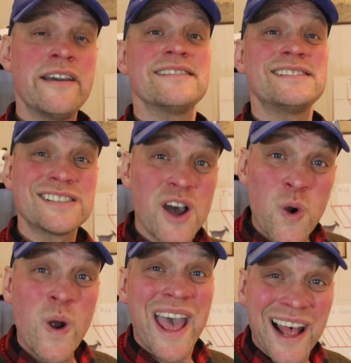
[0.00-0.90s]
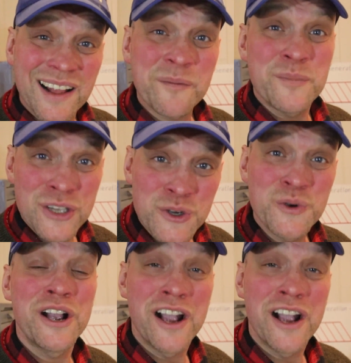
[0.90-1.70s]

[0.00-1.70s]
So help you